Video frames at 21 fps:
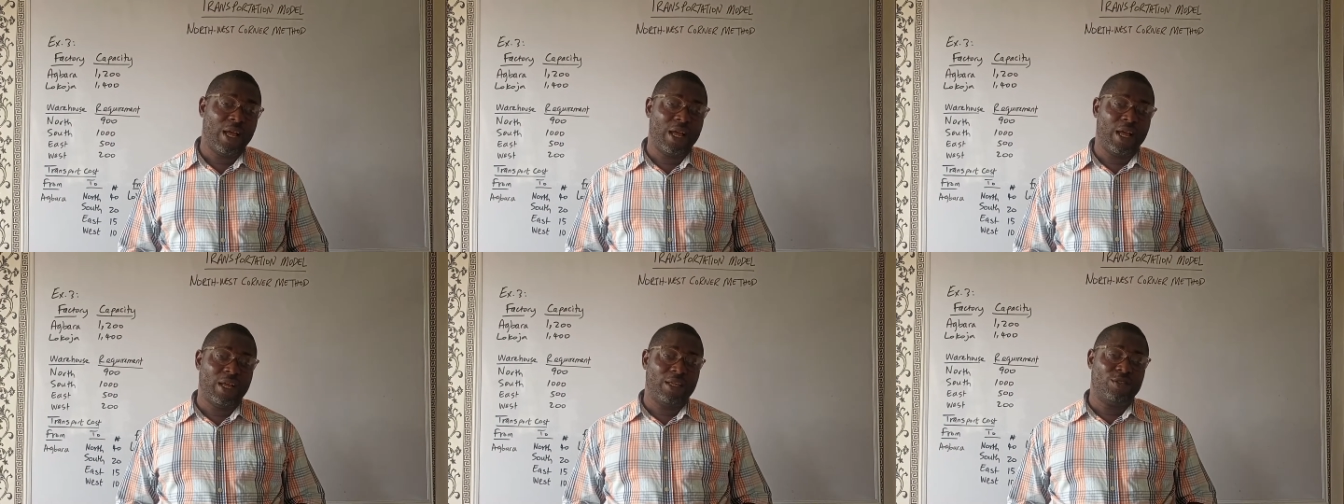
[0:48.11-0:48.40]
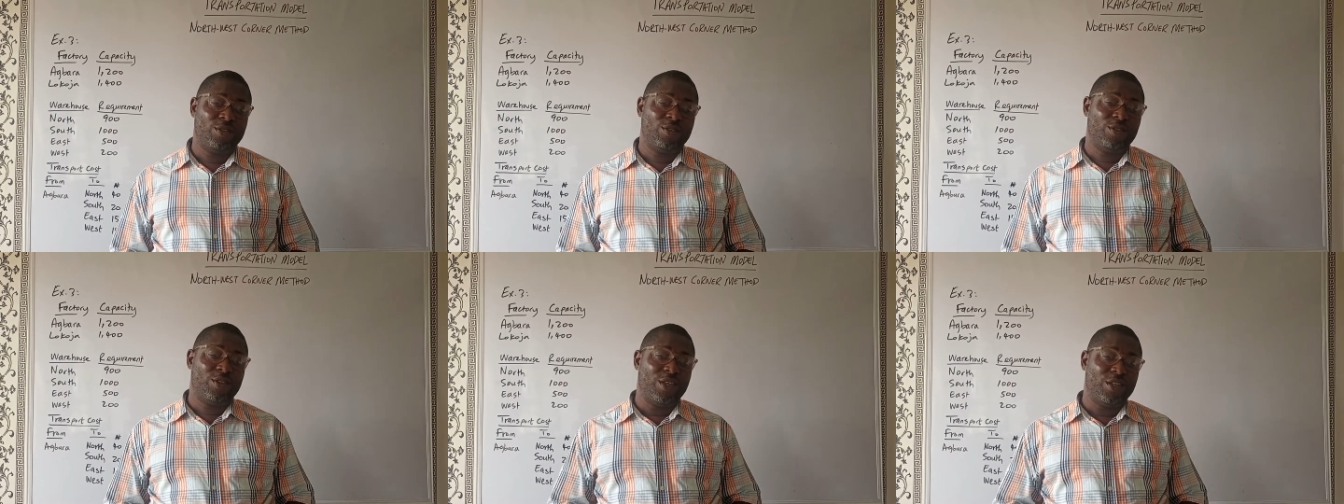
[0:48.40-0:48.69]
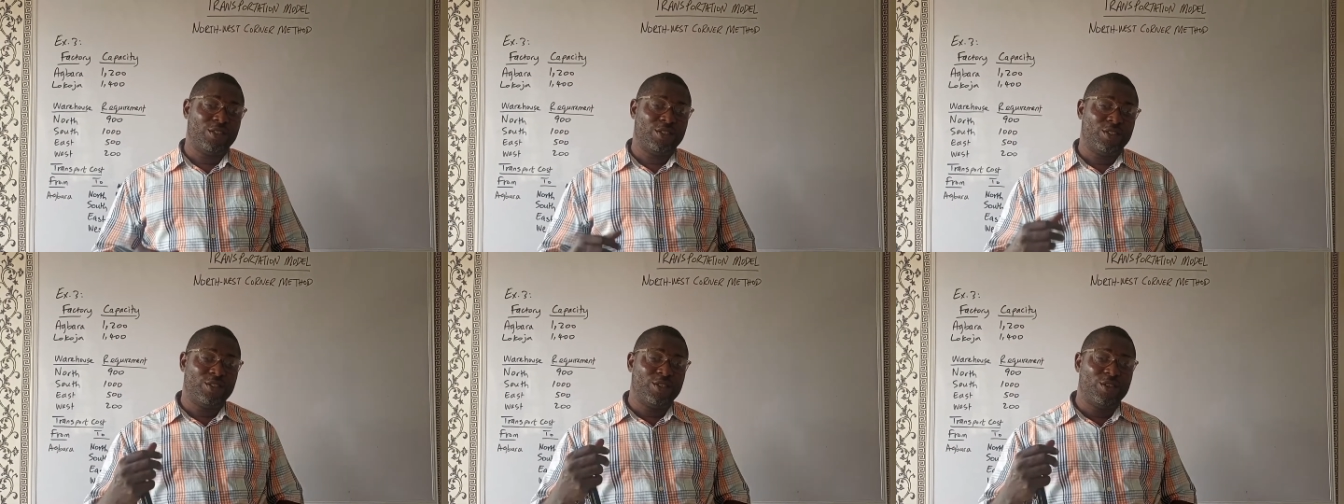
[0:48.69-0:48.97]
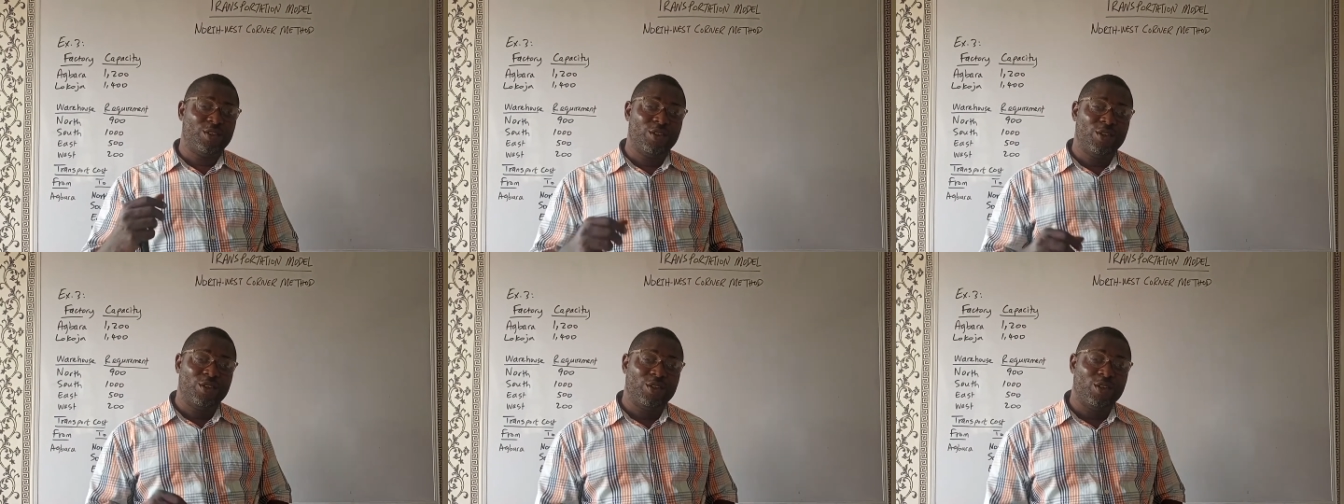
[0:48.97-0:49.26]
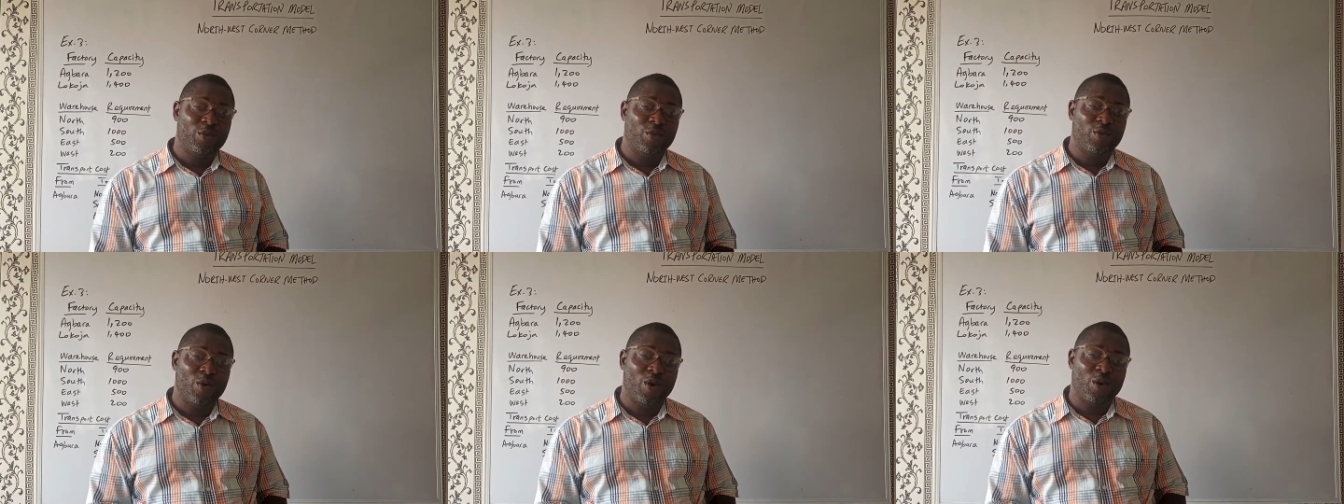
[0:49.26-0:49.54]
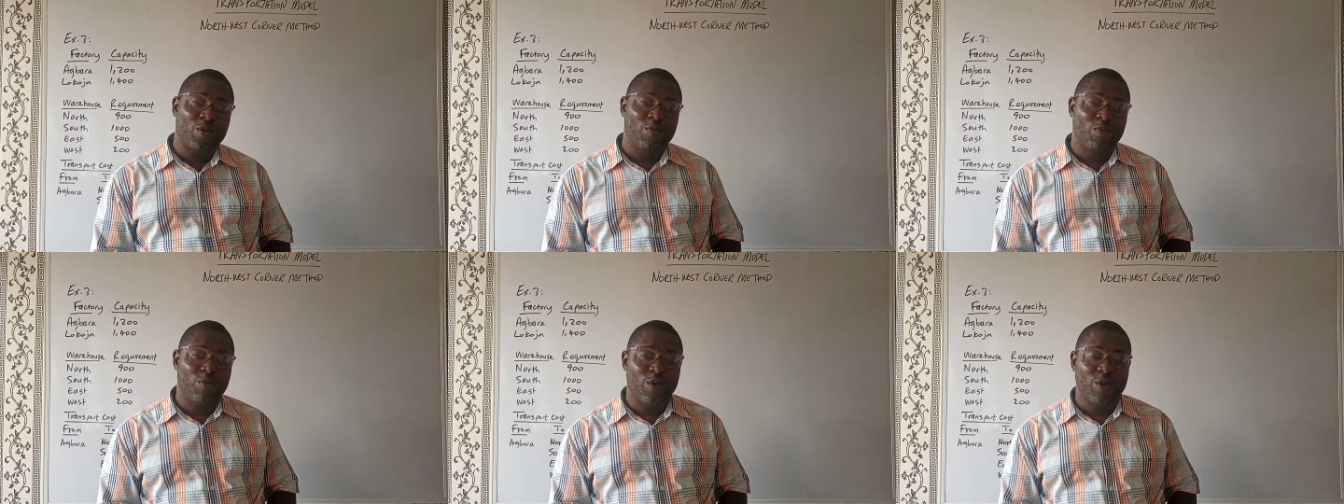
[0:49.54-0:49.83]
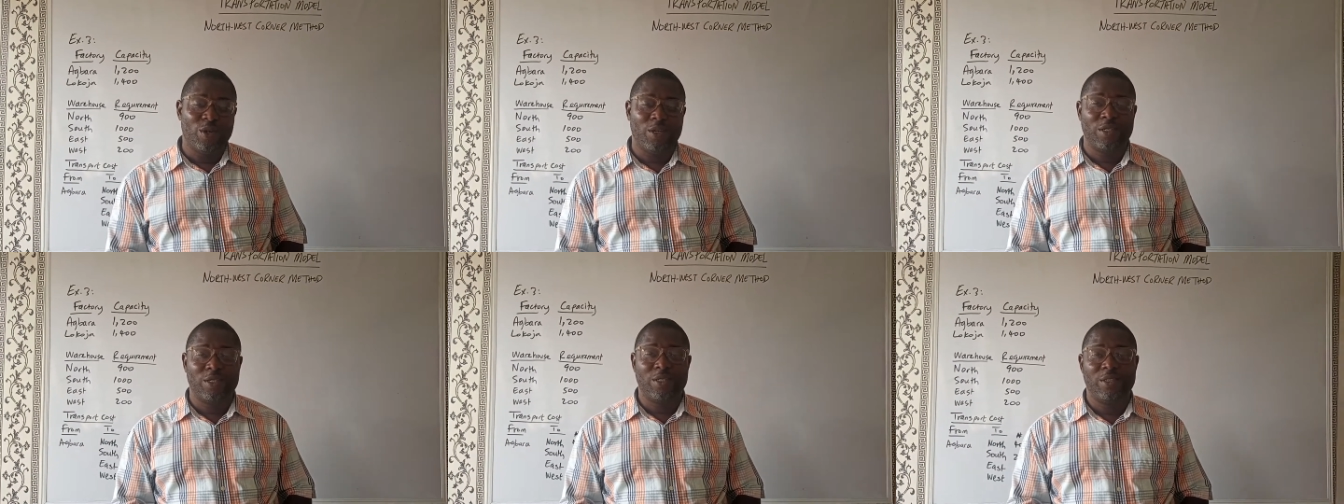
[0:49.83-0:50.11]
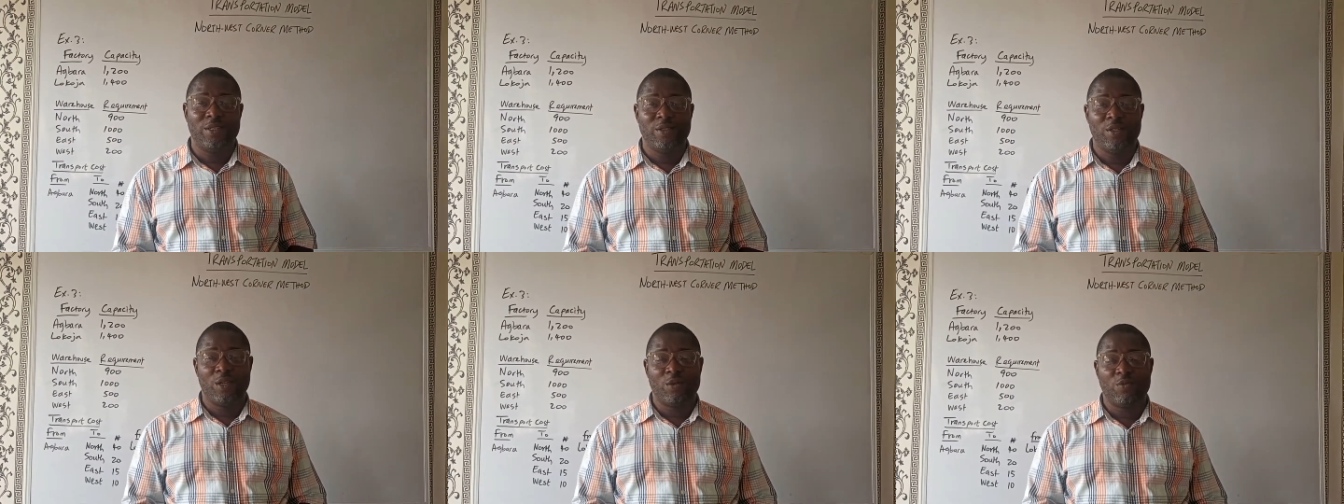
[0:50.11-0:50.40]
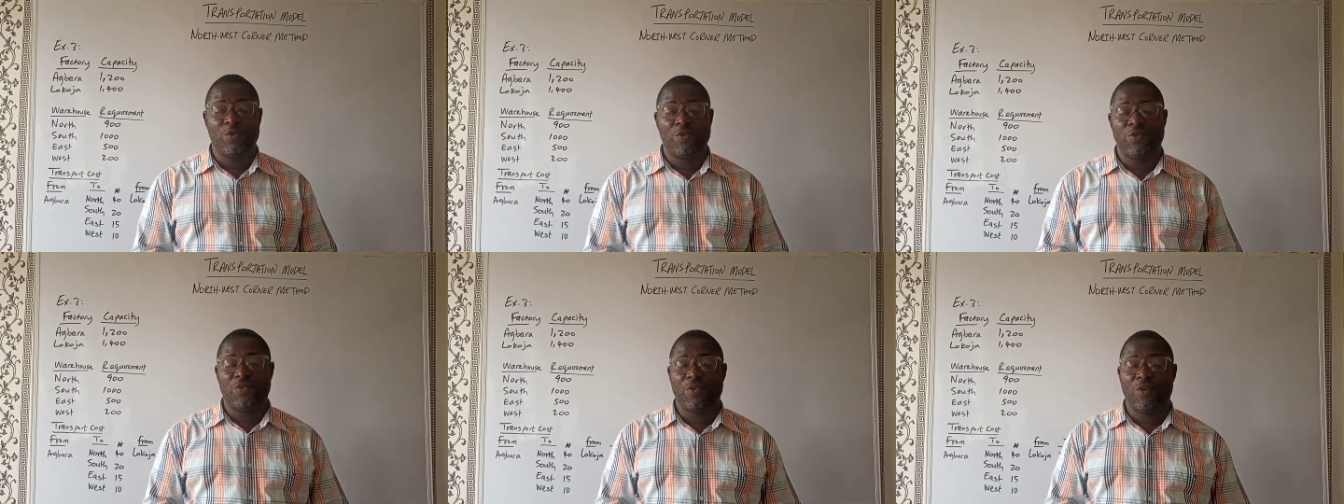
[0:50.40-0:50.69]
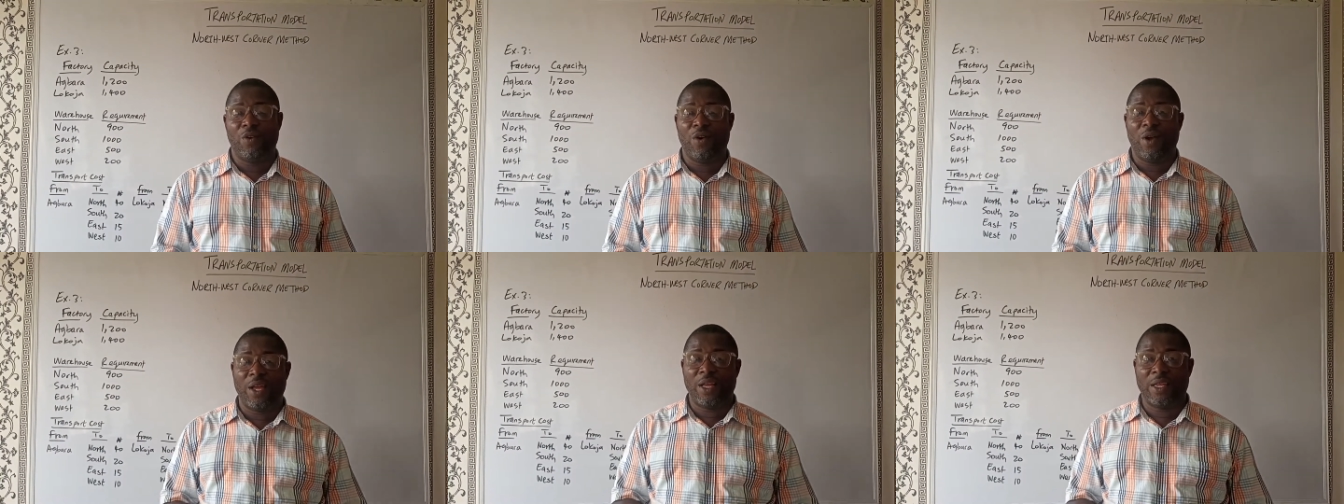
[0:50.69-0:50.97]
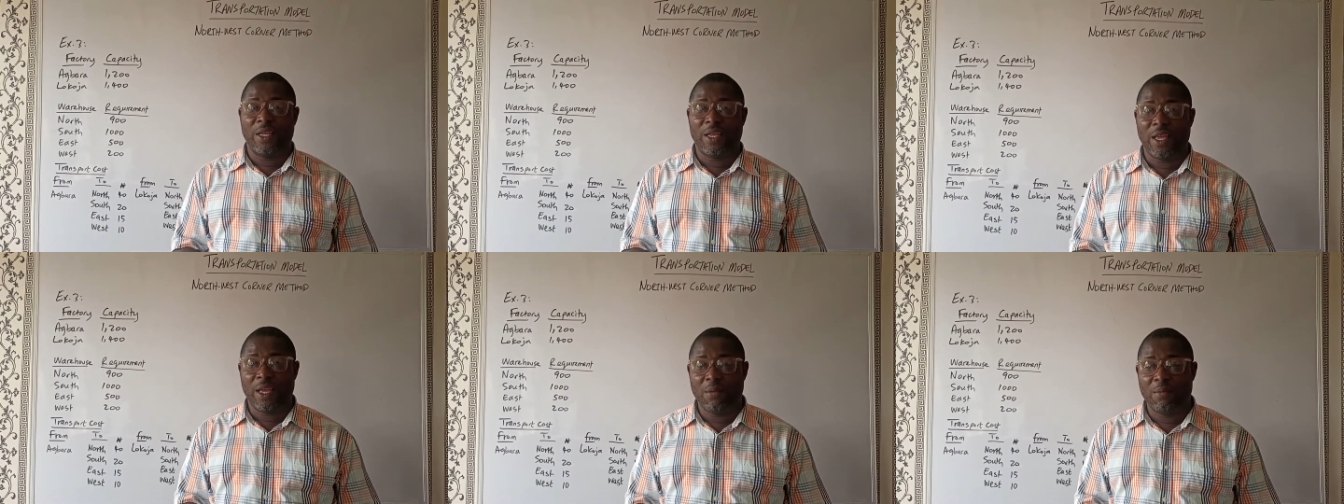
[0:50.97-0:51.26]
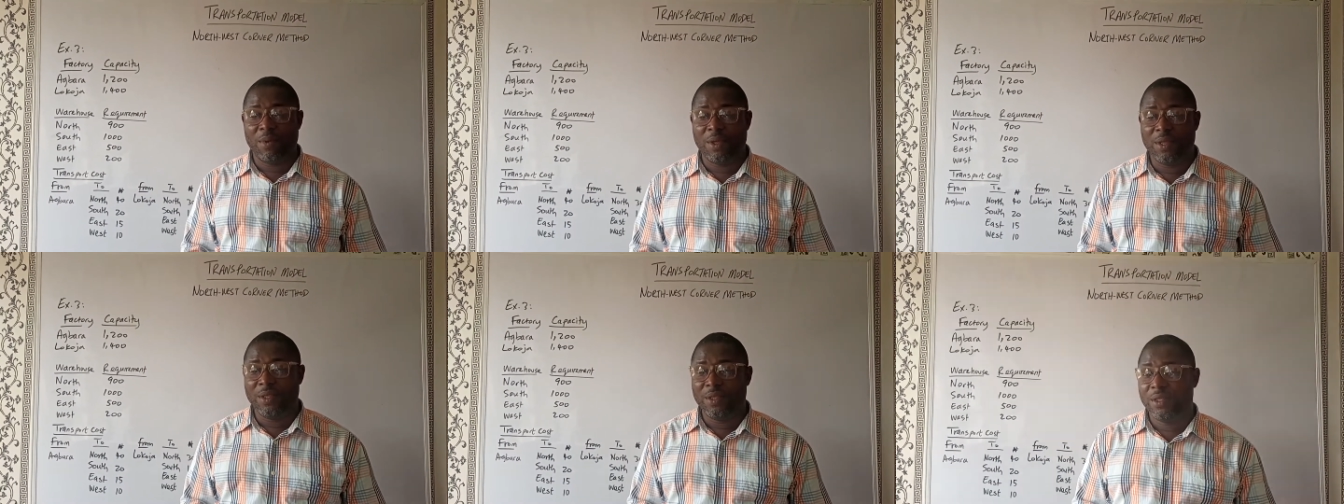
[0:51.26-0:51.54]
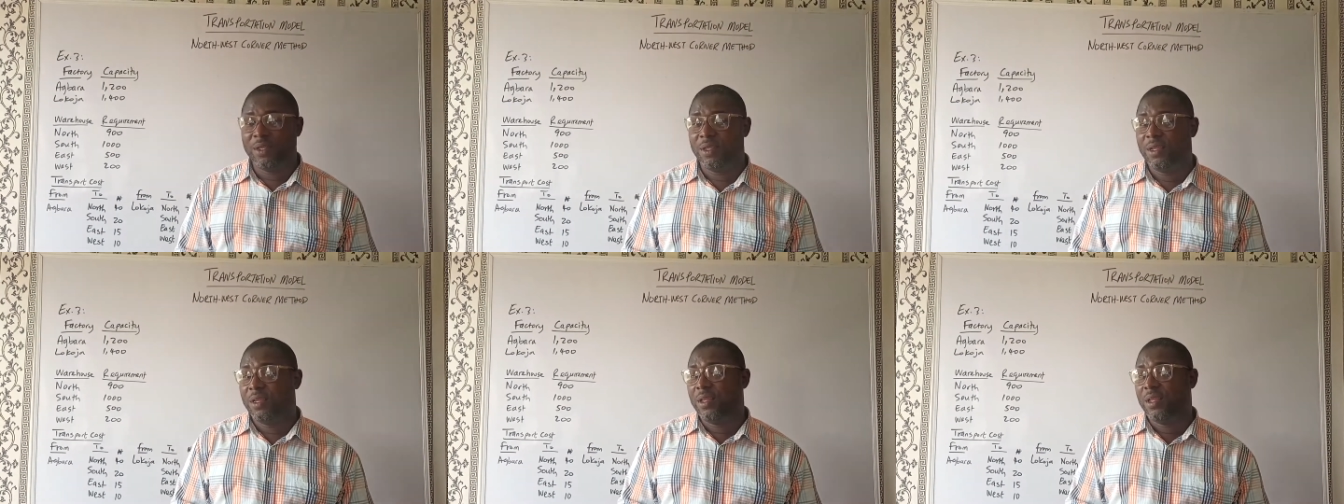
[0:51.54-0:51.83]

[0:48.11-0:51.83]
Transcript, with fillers: As you can see on the workboard just before I came in,